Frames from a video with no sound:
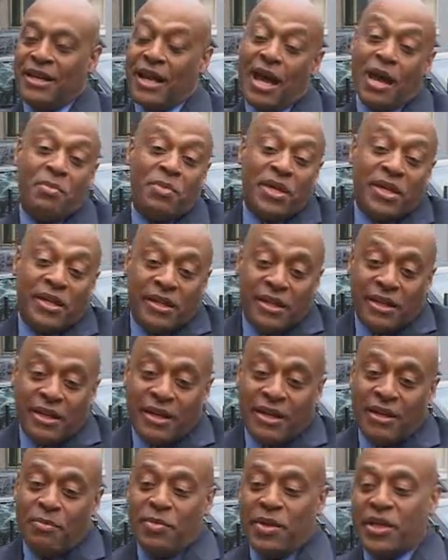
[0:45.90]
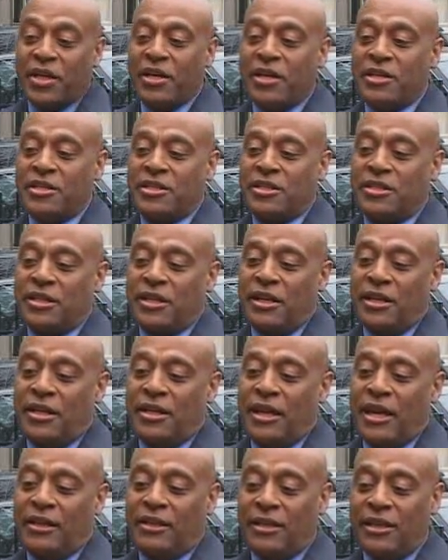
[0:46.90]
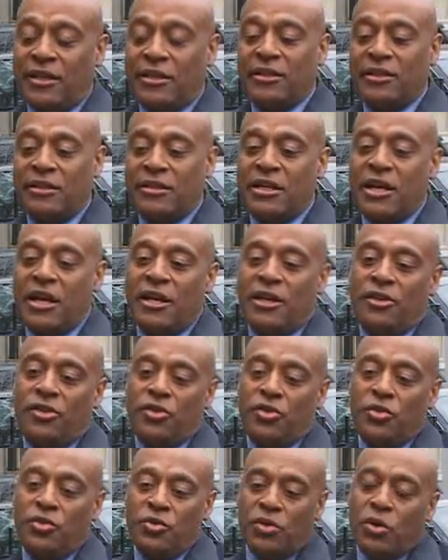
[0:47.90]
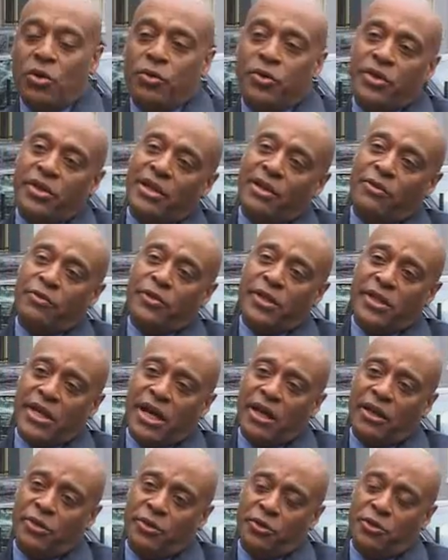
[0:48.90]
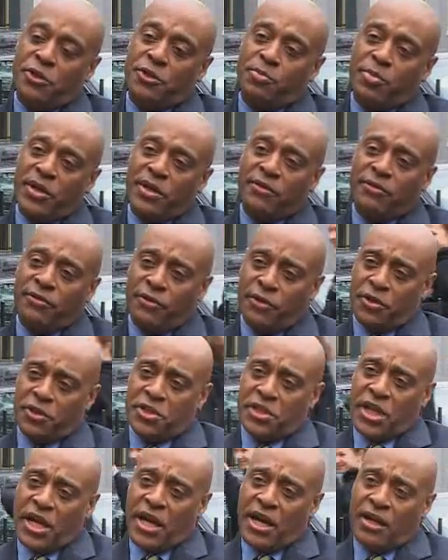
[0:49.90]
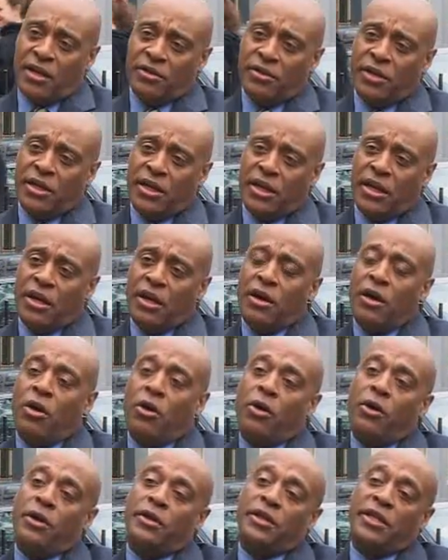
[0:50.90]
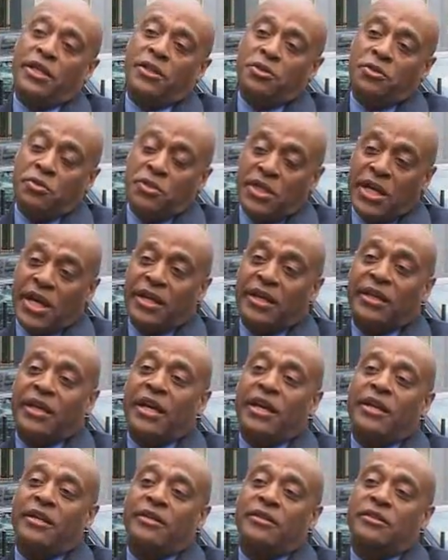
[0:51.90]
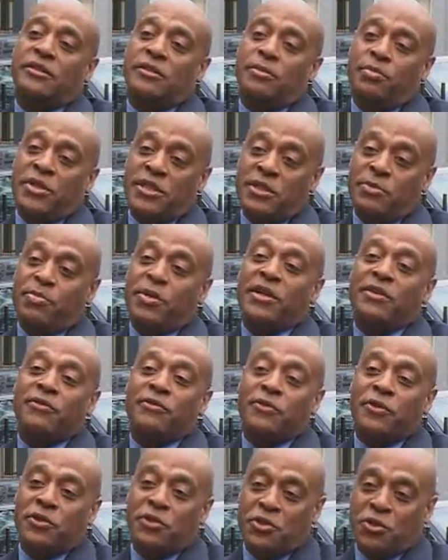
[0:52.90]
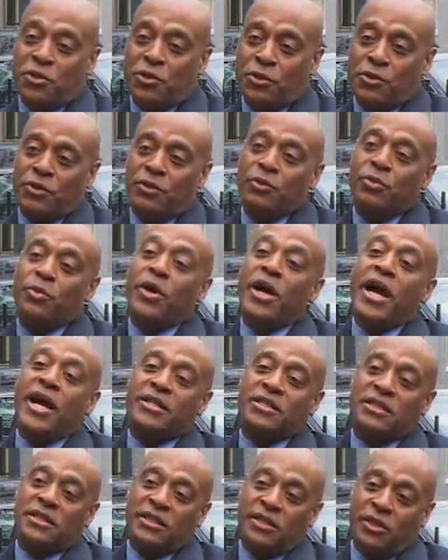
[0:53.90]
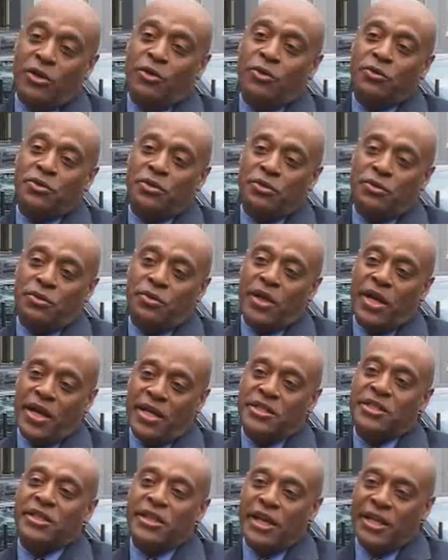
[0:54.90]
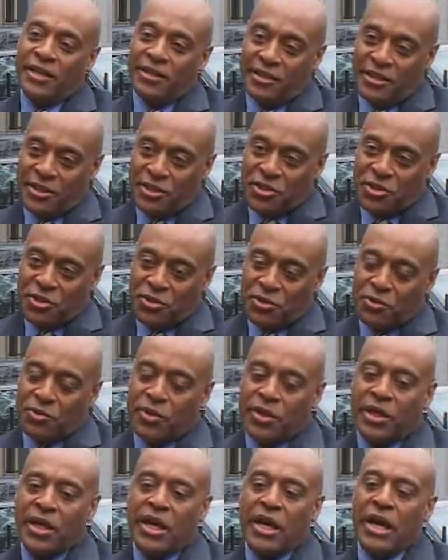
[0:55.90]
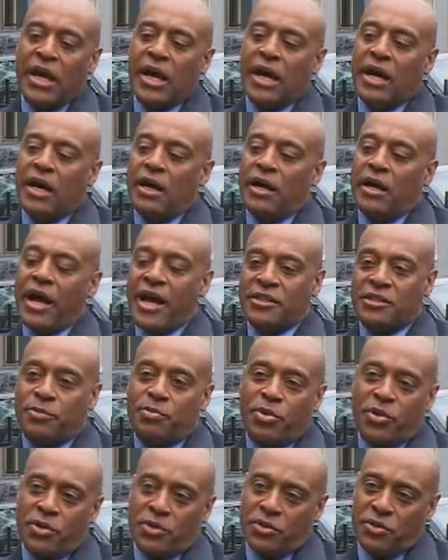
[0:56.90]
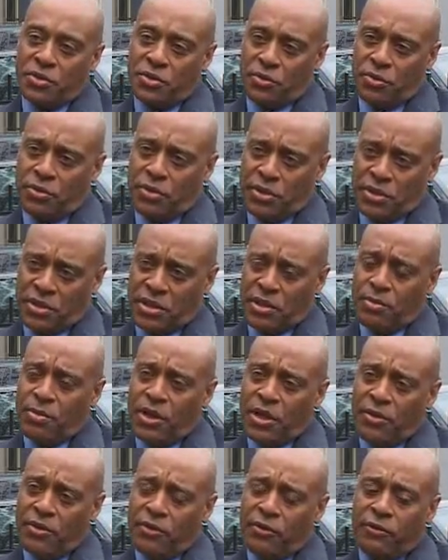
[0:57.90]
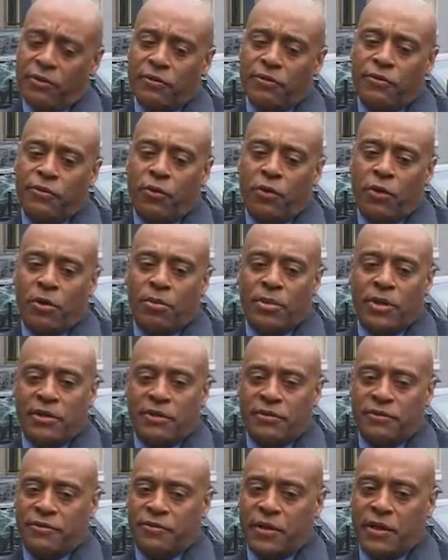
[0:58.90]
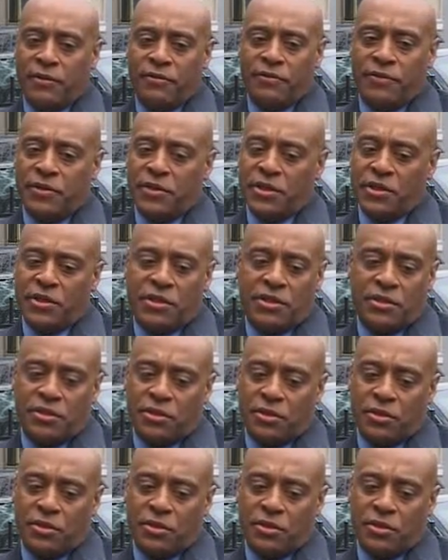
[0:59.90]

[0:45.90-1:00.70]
I mean, because at the end of the day, you know that every dollar you spend for a child or that you dedicate to be spent for children will actually go to educating these children, as opposed to some other form of just